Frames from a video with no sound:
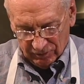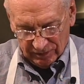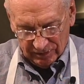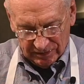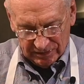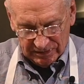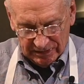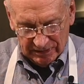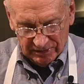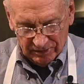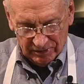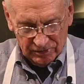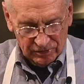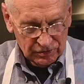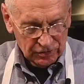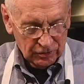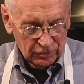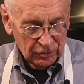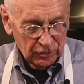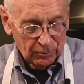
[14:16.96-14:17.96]
dinner,
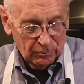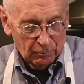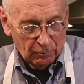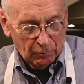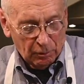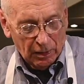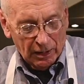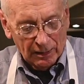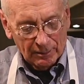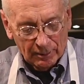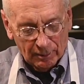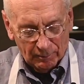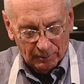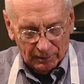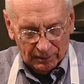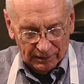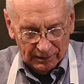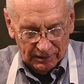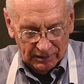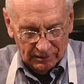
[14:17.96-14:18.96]
so you
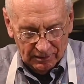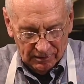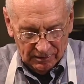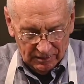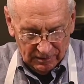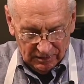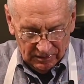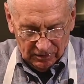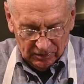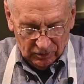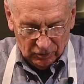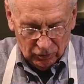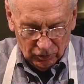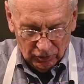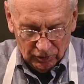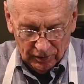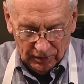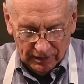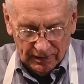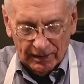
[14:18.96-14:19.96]
probably
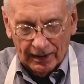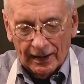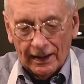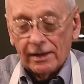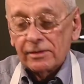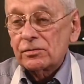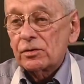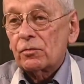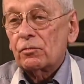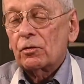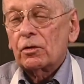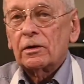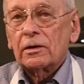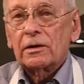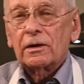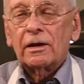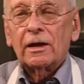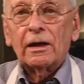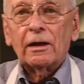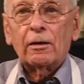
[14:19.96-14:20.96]
could ask for a
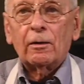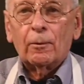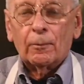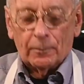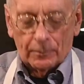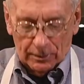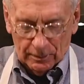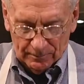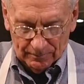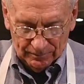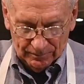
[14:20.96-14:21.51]
little help.